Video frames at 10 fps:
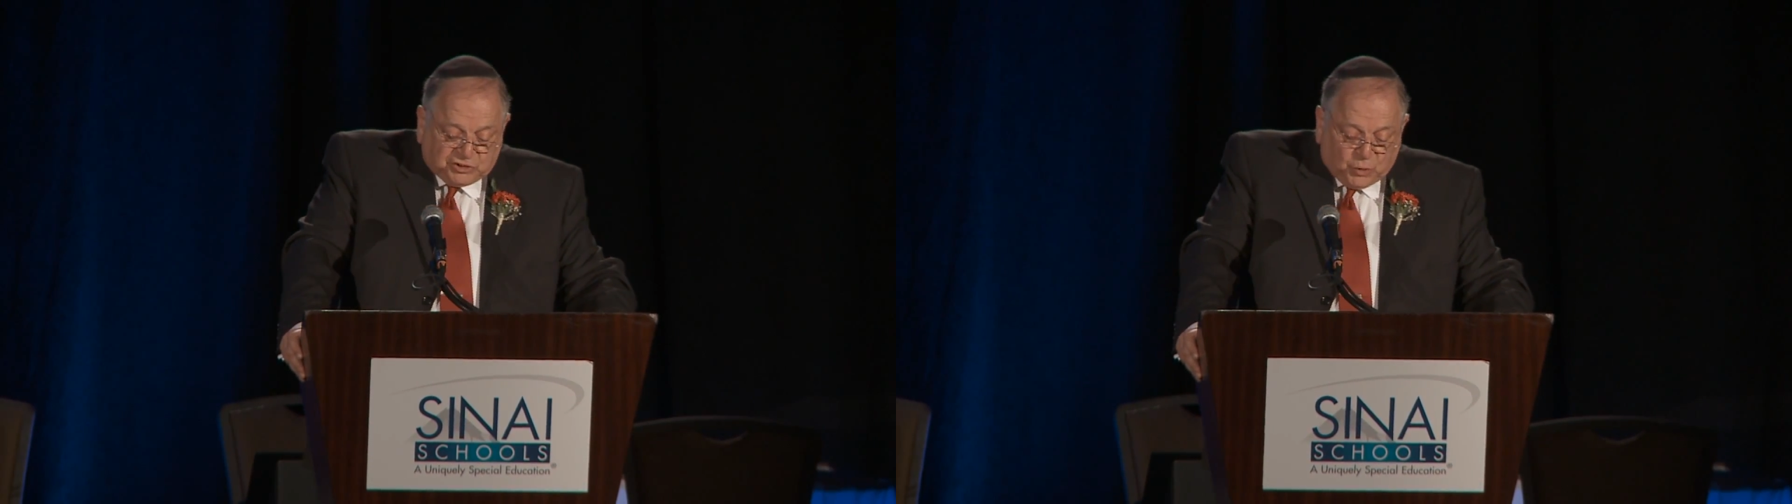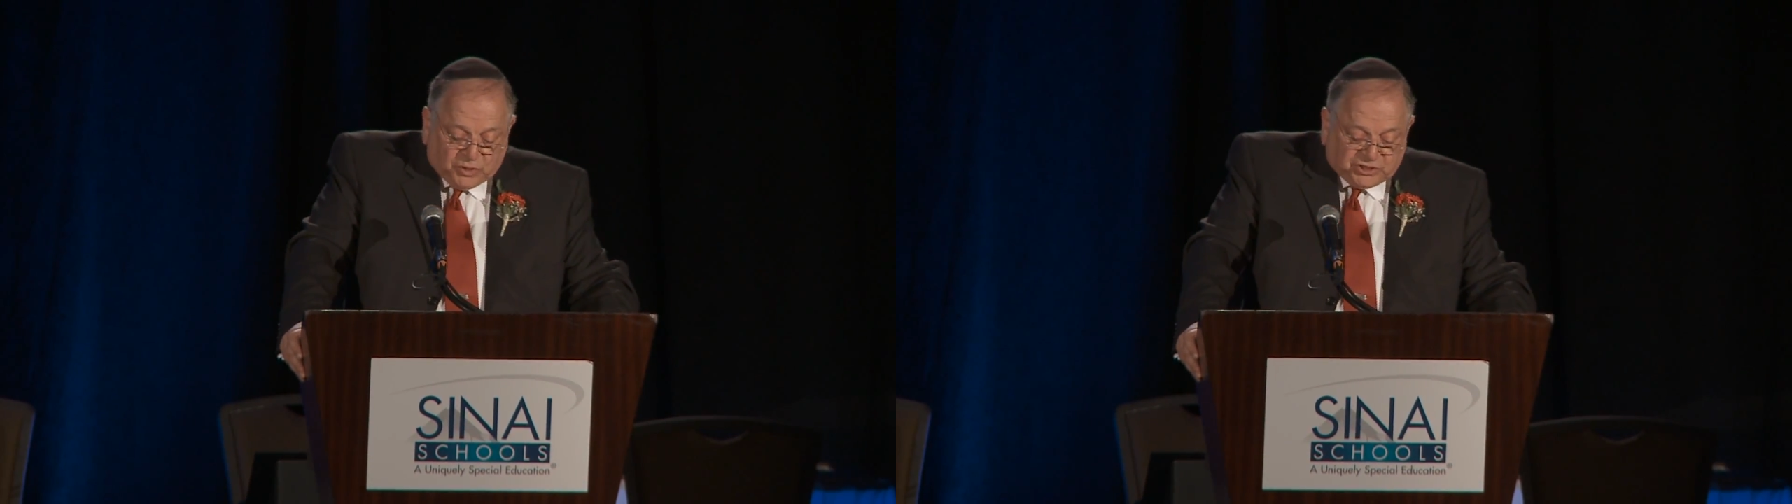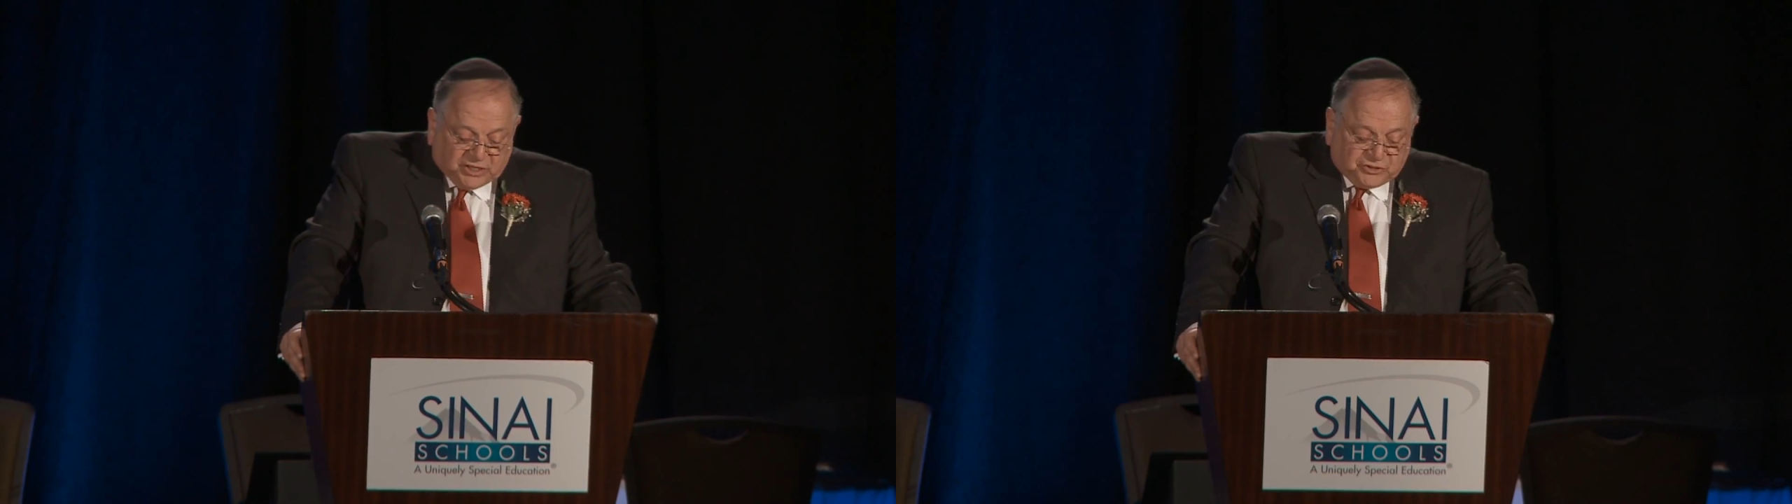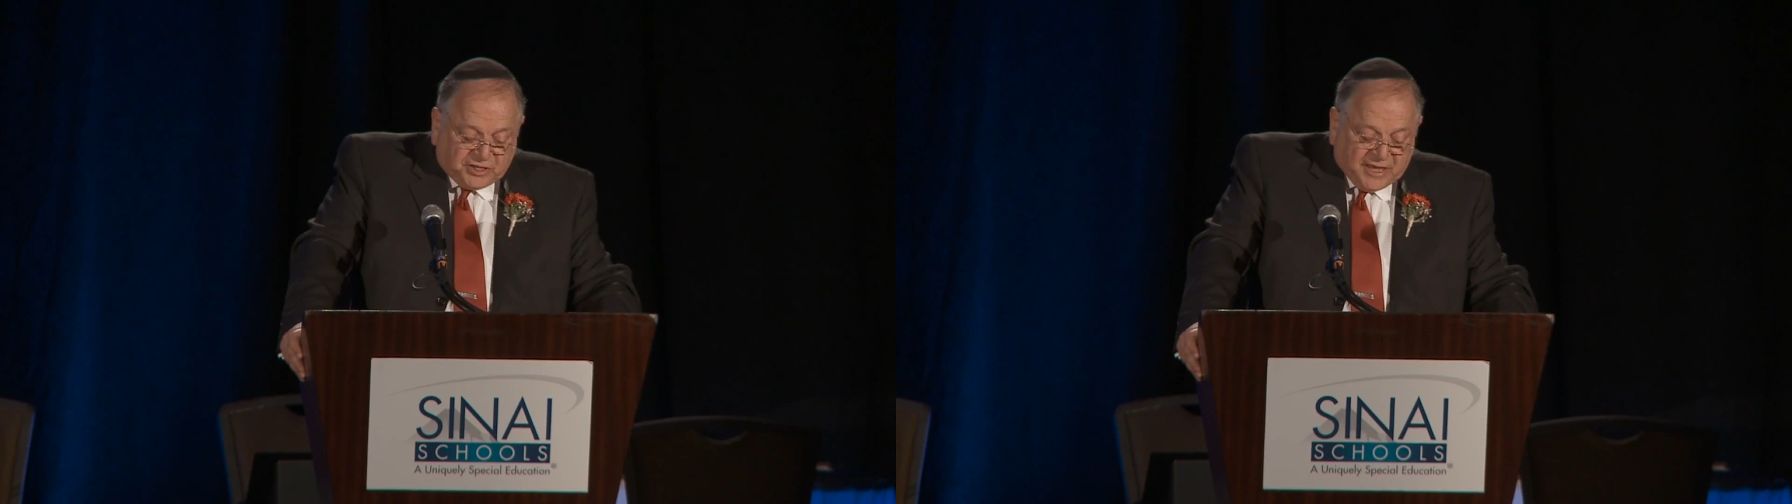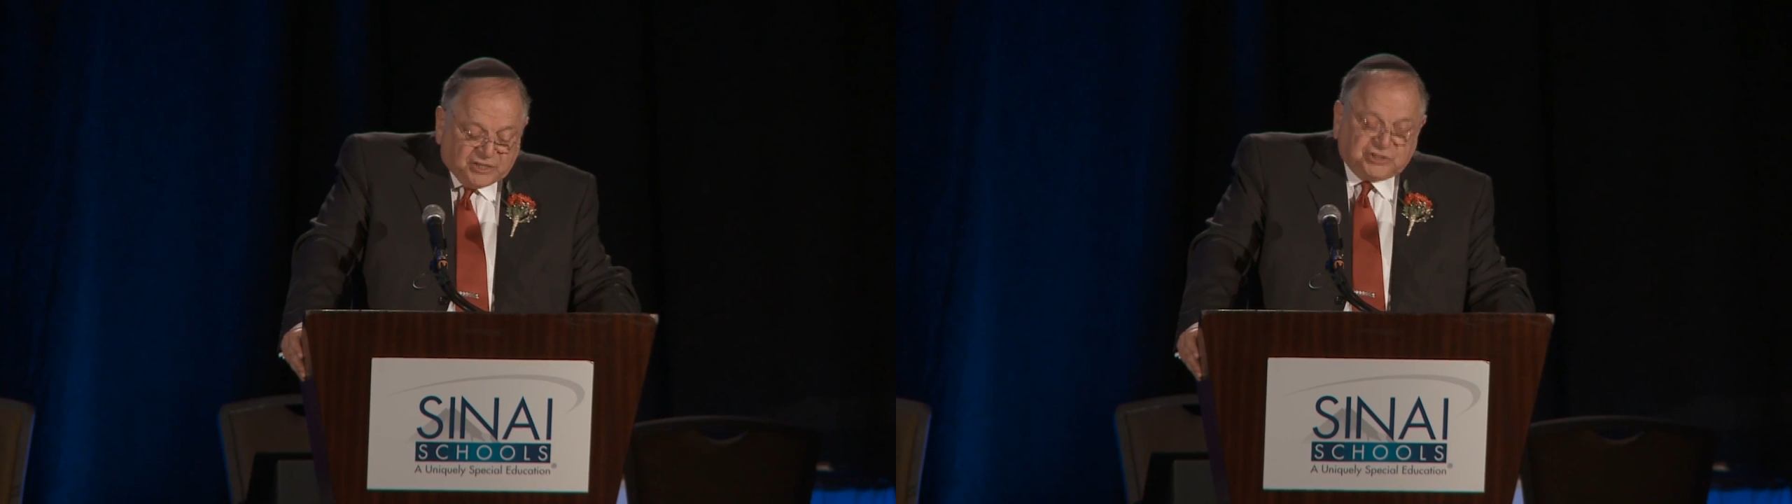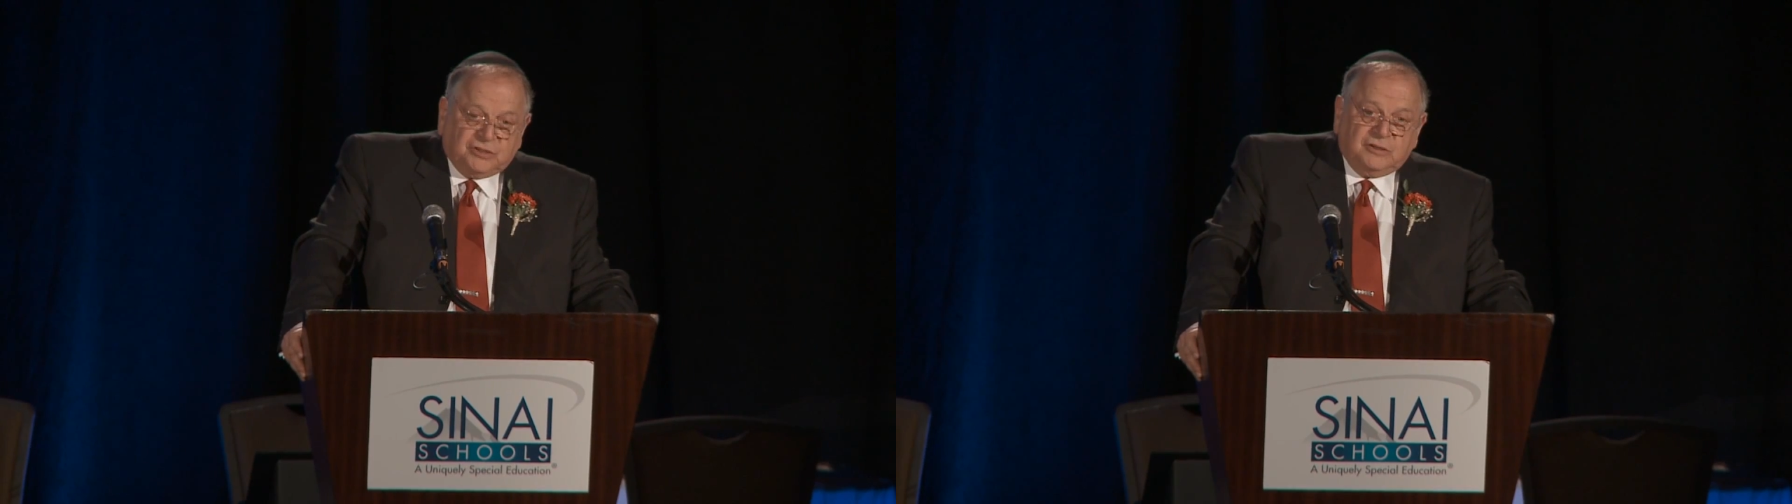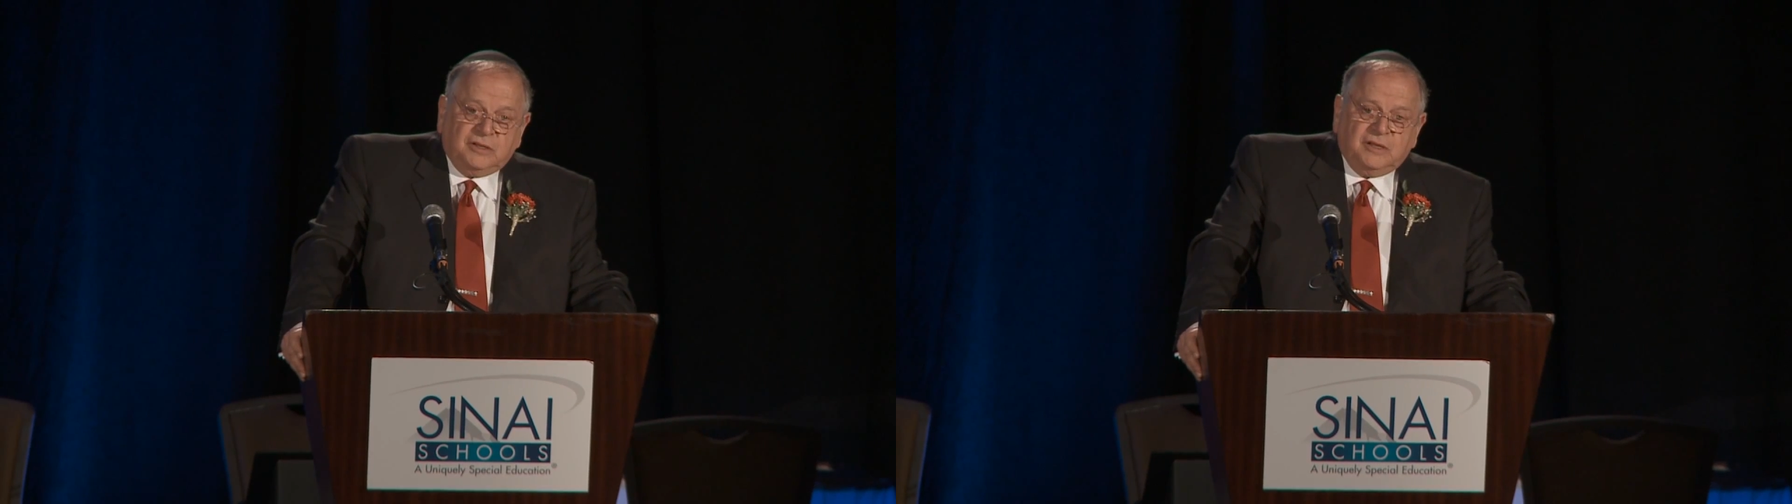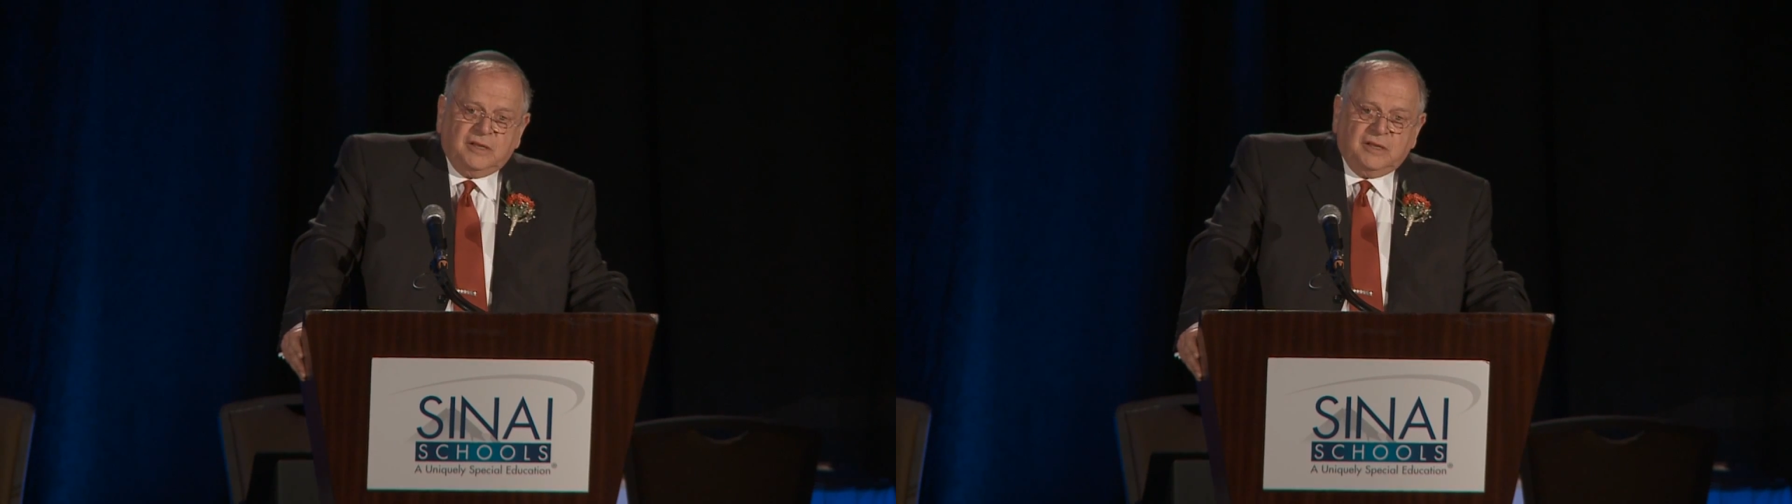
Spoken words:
Jewish education